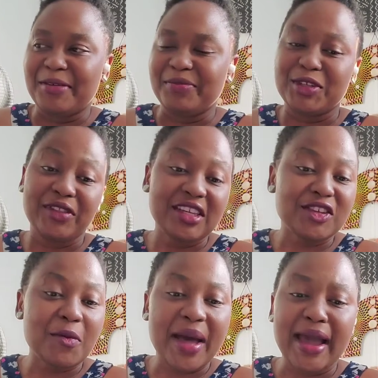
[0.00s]
So these
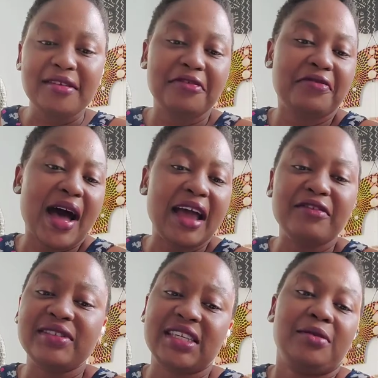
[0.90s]
are my
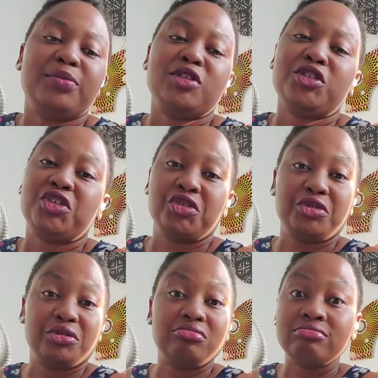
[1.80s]
5 tips
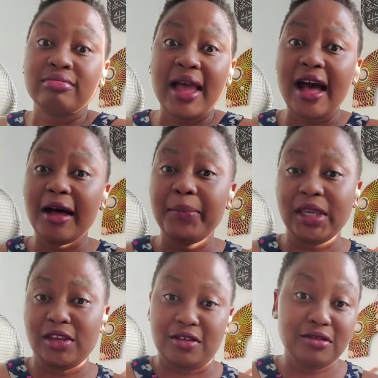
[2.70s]
to
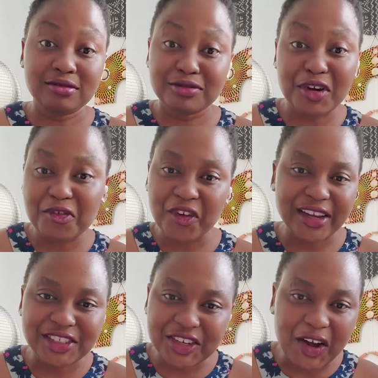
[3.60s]
helping you
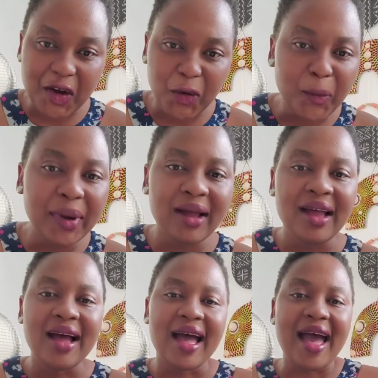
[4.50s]
refresh your home.
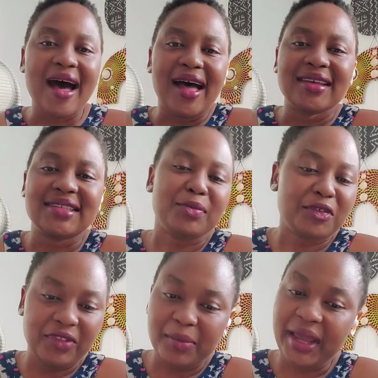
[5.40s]
Some
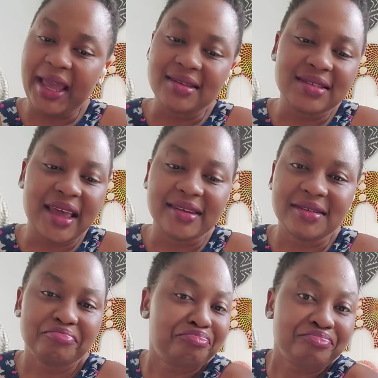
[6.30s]
of them, like I said,
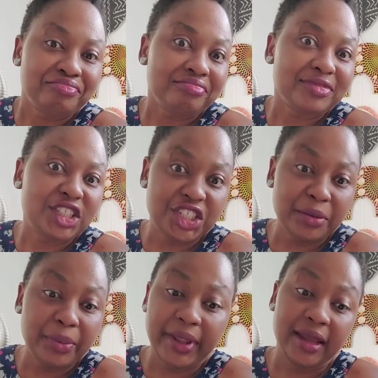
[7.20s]

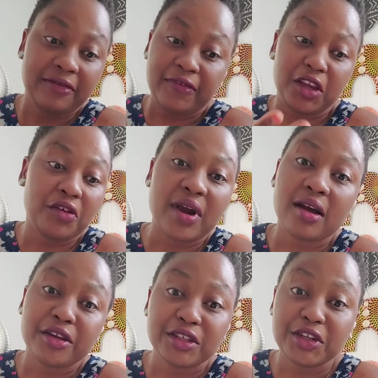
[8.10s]
cheap, like figure
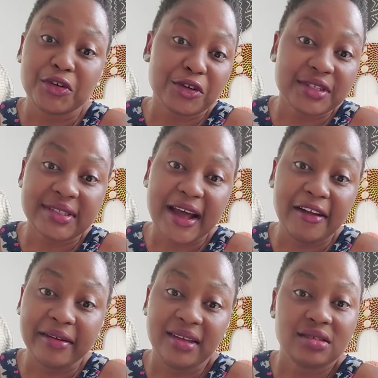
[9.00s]
out your decor
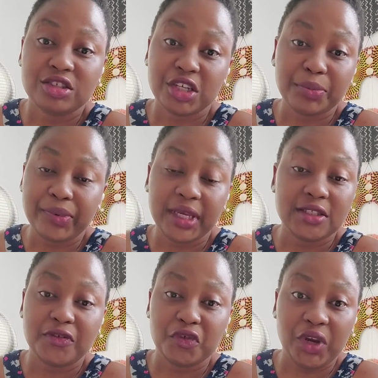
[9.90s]
style. It's cheap,
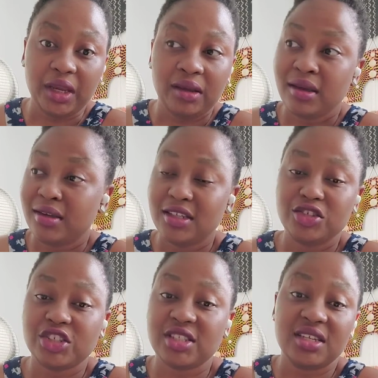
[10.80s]
it's free. It
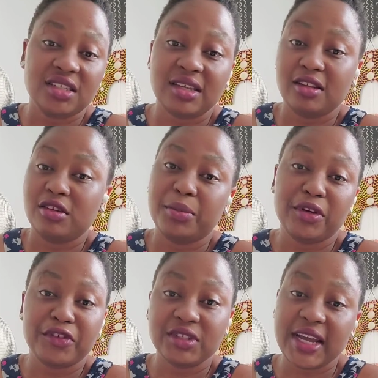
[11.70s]
just needs a little bit
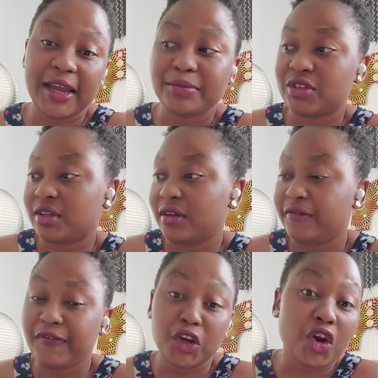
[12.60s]
of your time to
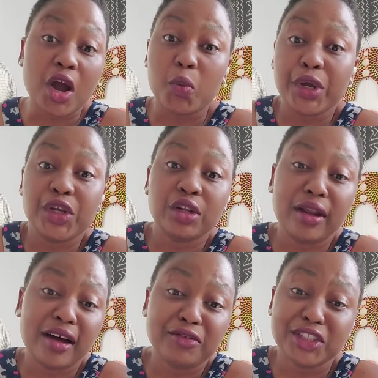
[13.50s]
figure out what you
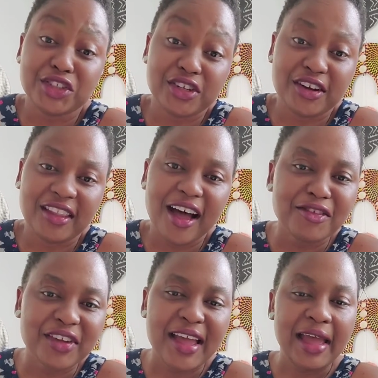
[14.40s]
love, what you don't
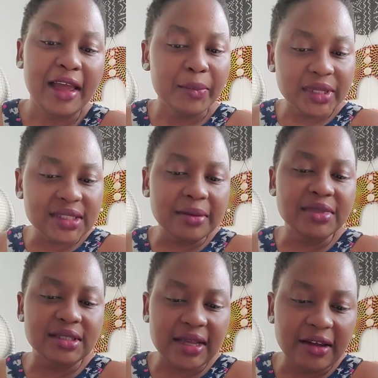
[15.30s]
love. But some
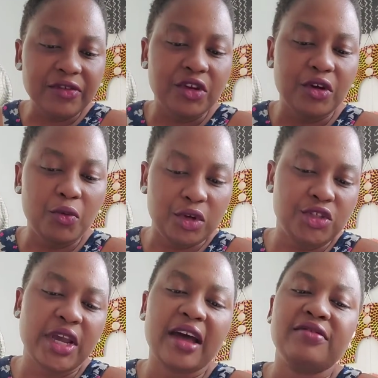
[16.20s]
stuff,
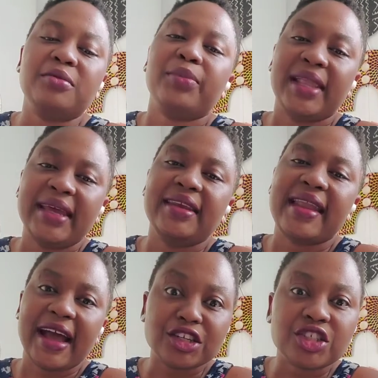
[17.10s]
once you have a plan in
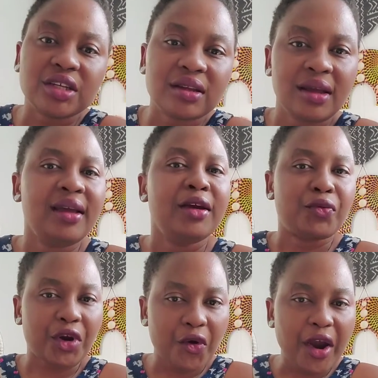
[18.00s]
action,
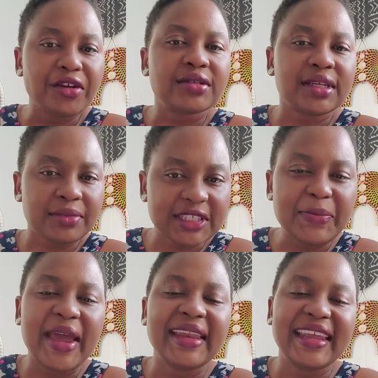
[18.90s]
requires some
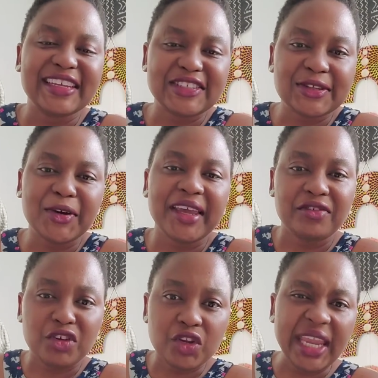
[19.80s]
spending. So
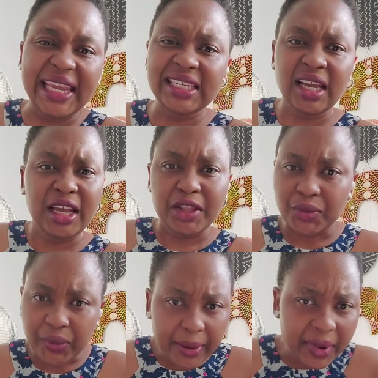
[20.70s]
if you need
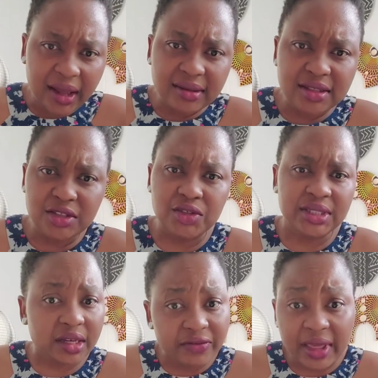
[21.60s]
3 months to
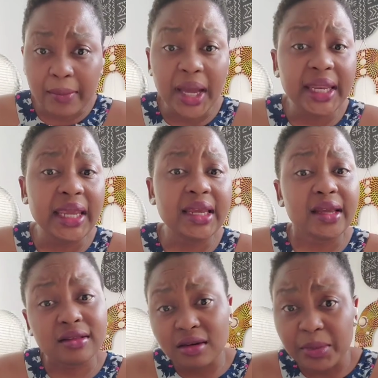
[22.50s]
save that money,
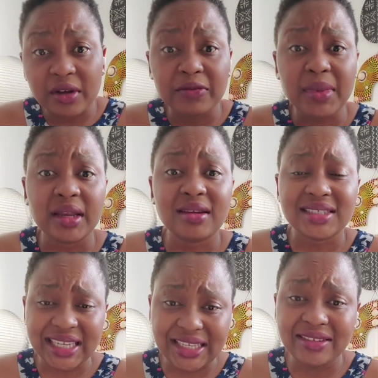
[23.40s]
a little bit of money,
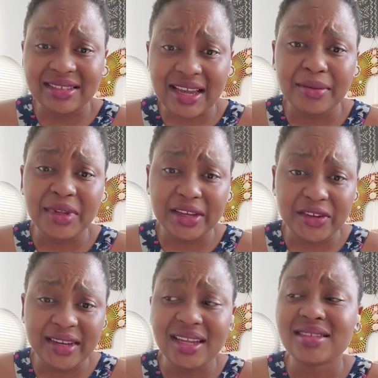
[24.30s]
take the time that
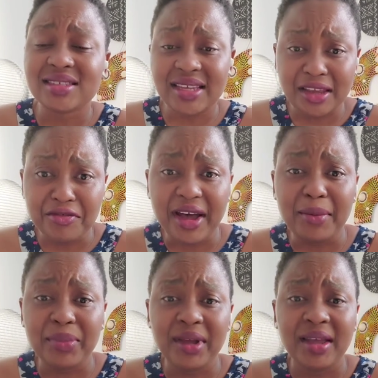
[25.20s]
you need, save up